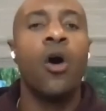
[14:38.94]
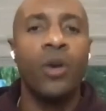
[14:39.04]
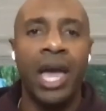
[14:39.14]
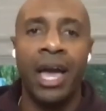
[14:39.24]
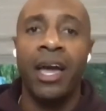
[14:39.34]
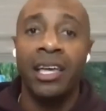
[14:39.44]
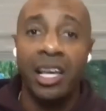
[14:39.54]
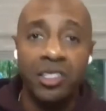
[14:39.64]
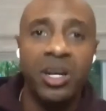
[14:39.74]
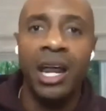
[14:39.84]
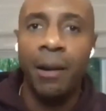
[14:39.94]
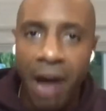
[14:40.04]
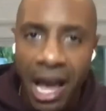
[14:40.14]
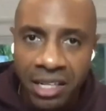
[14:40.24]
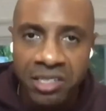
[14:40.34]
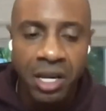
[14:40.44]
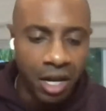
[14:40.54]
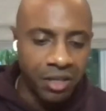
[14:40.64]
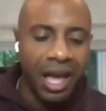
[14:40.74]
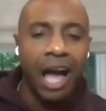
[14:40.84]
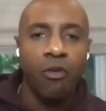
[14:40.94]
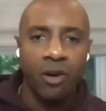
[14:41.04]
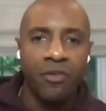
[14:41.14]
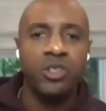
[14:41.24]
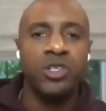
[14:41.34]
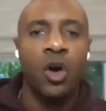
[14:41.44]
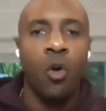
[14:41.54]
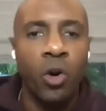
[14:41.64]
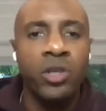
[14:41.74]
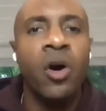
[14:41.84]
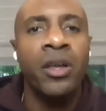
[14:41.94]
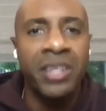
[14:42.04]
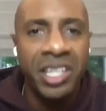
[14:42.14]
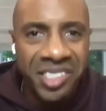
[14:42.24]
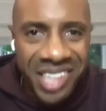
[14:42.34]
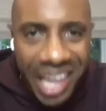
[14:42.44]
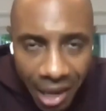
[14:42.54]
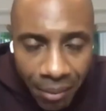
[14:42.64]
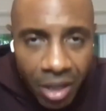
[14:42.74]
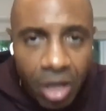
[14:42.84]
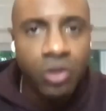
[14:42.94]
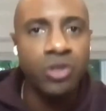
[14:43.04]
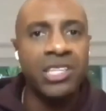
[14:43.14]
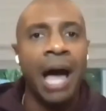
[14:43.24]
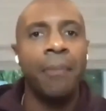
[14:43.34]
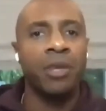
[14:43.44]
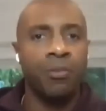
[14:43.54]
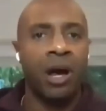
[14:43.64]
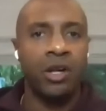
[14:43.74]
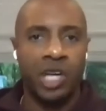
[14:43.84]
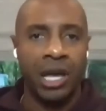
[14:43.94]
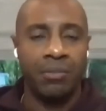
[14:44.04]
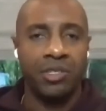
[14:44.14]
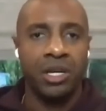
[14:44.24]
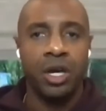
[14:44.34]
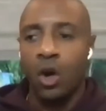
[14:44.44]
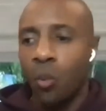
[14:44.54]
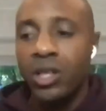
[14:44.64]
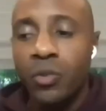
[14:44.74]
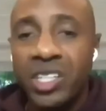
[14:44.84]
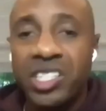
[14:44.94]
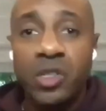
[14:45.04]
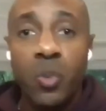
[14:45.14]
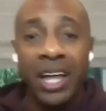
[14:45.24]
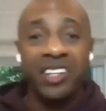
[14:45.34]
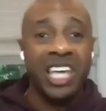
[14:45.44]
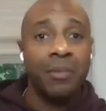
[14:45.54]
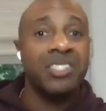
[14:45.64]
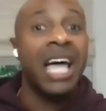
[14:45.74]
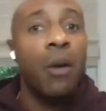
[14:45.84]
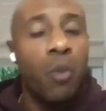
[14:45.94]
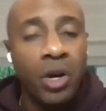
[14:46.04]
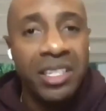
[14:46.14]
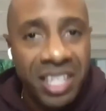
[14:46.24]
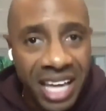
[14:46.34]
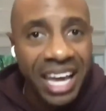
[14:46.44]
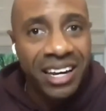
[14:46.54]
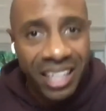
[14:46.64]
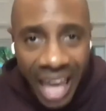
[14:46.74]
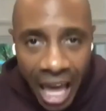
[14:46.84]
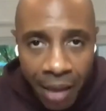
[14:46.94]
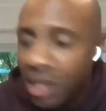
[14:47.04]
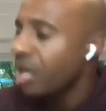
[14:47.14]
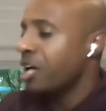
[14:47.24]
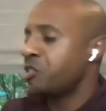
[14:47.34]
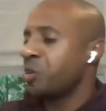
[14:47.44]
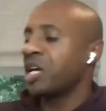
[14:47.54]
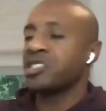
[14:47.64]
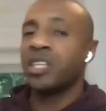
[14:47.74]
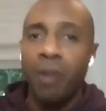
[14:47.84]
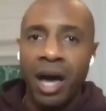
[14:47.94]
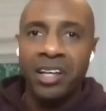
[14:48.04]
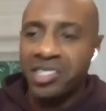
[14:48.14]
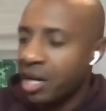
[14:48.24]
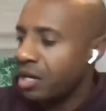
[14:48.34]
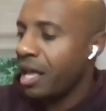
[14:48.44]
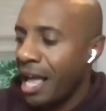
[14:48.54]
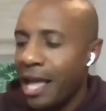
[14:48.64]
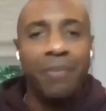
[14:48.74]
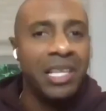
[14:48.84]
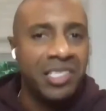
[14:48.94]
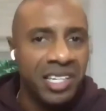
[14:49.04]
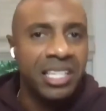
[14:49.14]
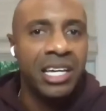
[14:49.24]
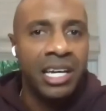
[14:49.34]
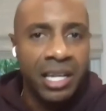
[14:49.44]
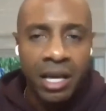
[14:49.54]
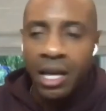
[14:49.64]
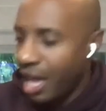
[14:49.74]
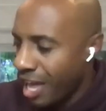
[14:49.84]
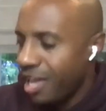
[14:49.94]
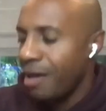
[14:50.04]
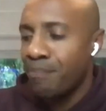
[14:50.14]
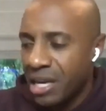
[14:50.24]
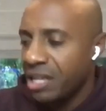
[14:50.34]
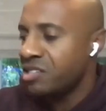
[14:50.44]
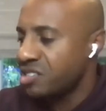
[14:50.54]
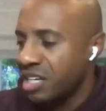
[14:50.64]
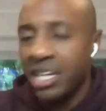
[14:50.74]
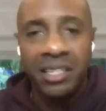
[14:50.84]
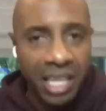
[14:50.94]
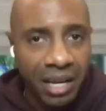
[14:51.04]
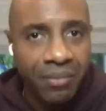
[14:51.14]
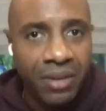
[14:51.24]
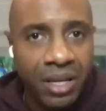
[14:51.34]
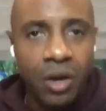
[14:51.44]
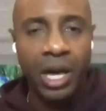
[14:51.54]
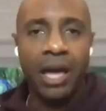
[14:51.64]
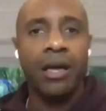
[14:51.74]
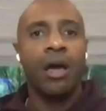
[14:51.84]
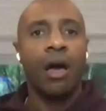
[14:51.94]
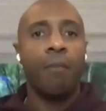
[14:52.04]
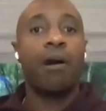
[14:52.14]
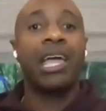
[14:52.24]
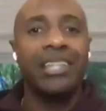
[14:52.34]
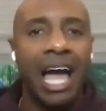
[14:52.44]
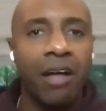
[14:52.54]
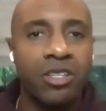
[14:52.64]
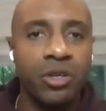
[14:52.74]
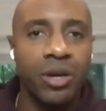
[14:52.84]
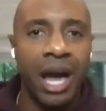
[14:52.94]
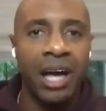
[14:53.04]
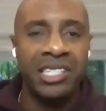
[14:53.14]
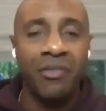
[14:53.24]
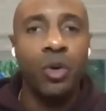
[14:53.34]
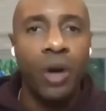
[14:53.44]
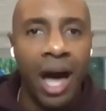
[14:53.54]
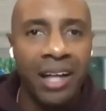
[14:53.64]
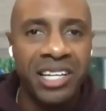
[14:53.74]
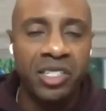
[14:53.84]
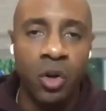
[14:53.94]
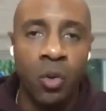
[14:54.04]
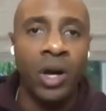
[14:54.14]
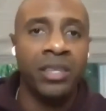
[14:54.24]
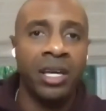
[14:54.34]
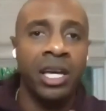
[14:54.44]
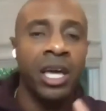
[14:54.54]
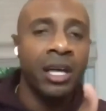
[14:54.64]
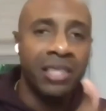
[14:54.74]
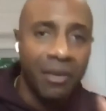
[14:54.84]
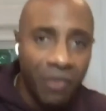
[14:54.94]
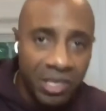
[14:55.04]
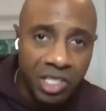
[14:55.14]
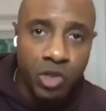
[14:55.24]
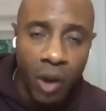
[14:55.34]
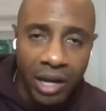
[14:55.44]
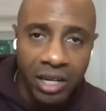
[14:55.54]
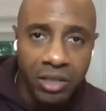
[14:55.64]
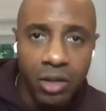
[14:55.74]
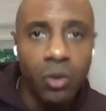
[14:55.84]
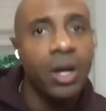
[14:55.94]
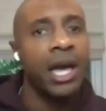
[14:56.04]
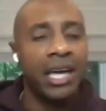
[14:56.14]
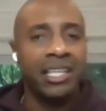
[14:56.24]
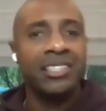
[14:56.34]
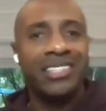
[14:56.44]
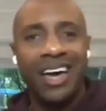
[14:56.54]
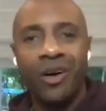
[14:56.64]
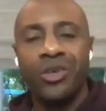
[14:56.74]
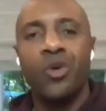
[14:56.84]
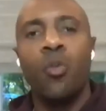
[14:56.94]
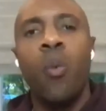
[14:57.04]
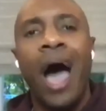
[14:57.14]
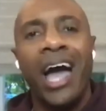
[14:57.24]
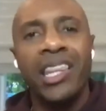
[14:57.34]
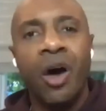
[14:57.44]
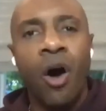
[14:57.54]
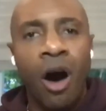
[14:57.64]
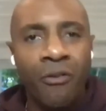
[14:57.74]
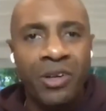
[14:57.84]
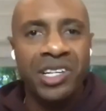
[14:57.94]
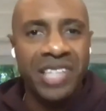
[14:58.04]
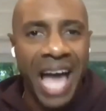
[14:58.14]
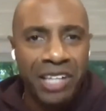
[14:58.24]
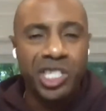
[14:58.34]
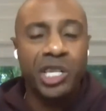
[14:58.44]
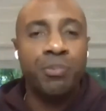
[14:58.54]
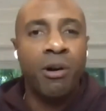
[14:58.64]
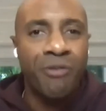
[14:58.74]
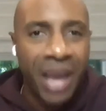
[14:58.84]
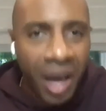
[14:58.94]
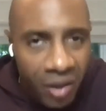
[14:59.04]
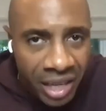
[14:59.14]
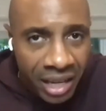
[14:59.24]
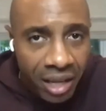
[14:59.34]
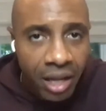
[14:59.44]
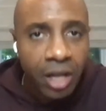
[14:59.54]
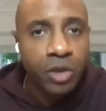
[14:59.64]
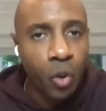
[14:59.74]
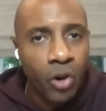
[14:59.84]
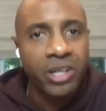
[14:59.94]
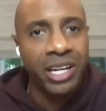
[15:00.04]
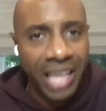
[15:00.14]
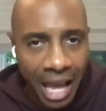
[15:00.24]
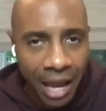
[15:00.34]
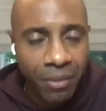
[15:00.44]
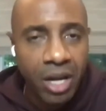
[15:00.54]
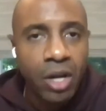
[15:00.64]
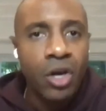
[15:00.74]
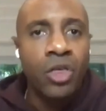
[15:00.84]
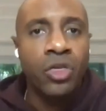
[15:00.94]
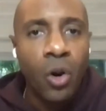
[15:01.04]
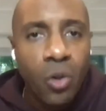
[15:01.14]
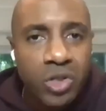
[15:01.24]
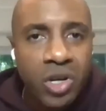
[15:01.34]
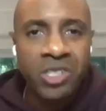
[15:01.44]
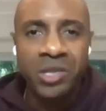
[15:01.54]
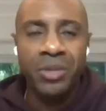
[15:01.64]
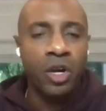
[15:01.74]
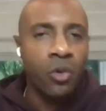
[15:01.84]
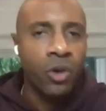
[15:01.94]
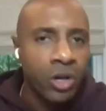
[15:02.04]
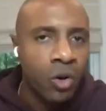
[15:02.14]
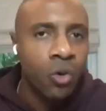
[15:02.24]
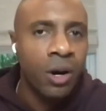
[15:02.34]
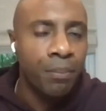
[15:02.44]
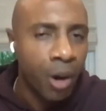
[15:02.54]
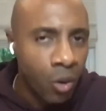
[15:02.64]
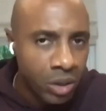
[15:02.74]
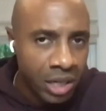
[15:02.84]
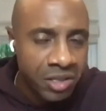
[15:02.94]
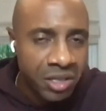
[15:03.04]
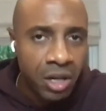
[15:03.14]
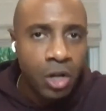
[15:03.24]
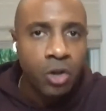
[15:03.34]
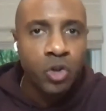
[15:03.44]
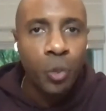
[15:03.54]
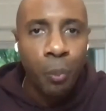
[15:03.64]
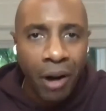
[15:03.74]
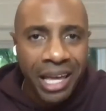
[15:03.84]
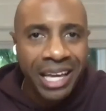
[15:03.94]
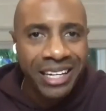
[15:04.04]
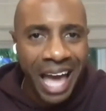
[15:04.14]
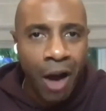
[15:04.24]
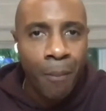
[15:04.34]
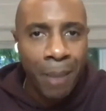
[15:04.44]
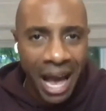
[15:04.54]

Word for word: okay, yesterday in practice, Doc Rivers worked on this scheme to stop LeBron James. One of the reasons why this scheme is not working today in the game is because LeBron has done A, B, C, D, and a, B, C, and D. Okay, breaking down to you guys, giving you context on what the defense is trying to do, and then telling you why the offense is actually prevailing during the game. Those are some of the critical components to breaking down